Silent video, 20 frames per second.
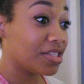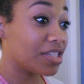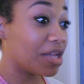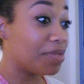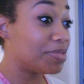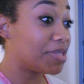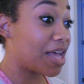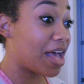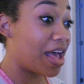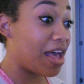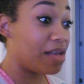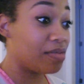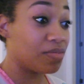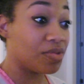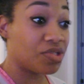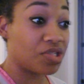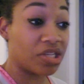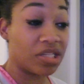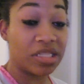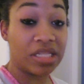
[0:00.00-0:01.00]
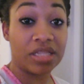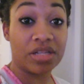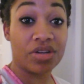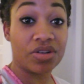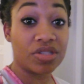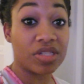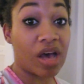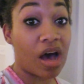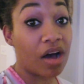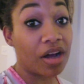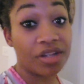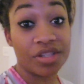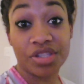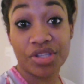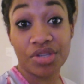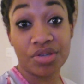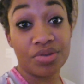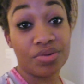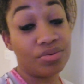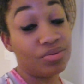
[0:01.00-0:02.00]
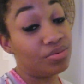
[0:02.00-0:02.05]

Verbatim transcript: sometimes just a little talking to